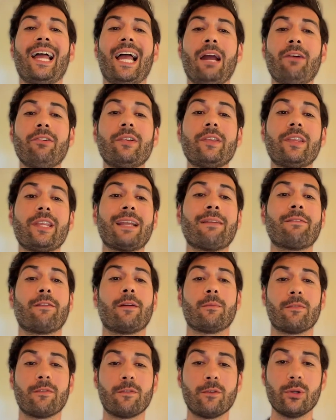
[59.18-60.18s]
everything
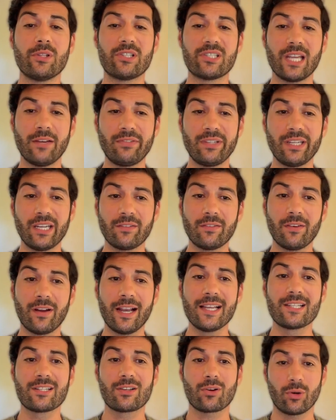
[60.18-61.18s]
from food safety advice,